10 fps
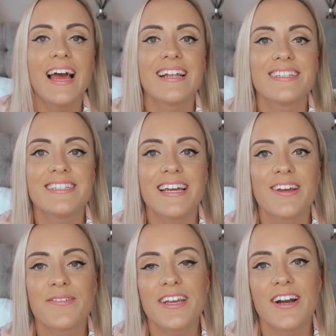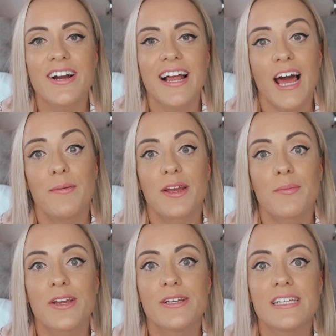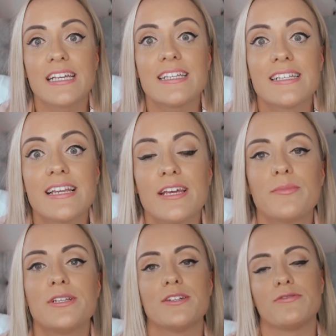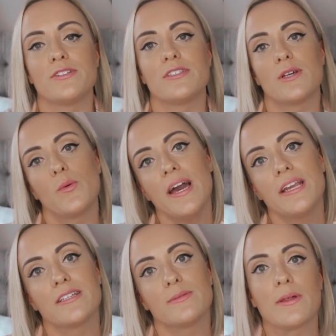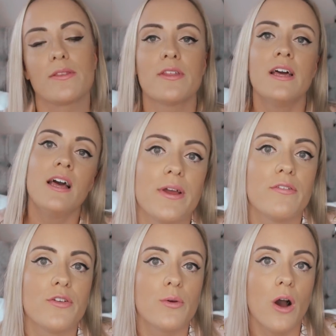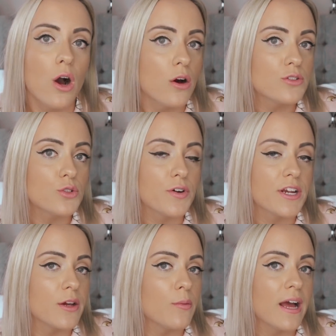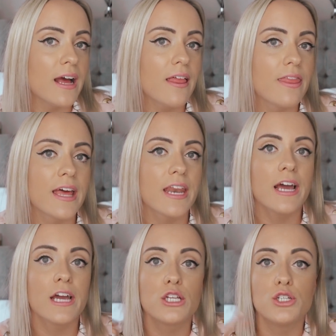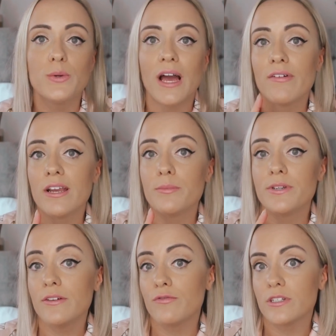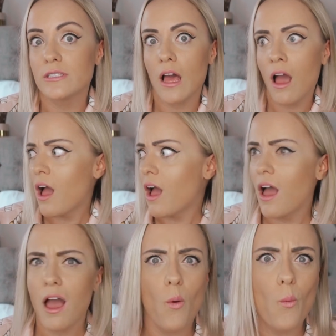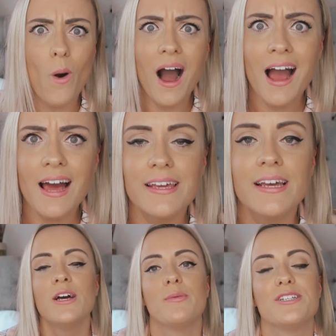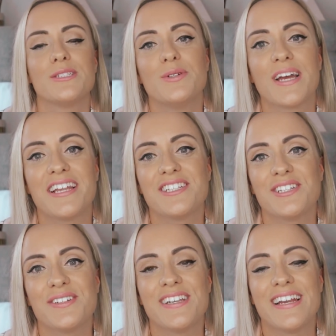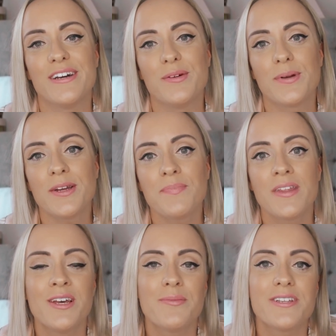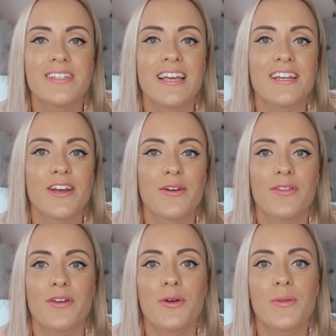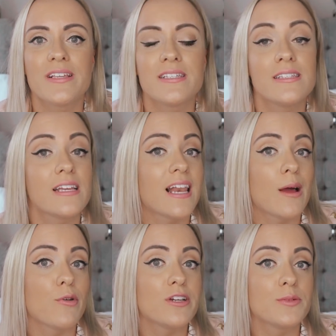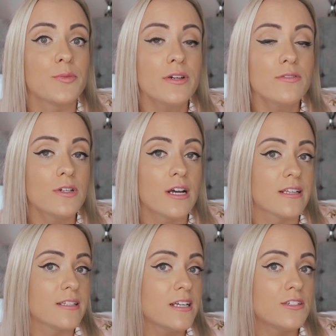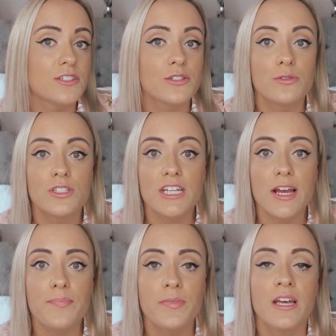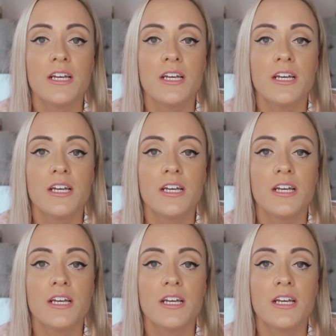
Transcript: And today we are collabing because it is Limb Difference Awareness Month. If you aren't already aware, then I do have a limb difference. What? Which I will get to in a little bit, but just to let you know who this is in collaboration with, as I said, she's called Jem.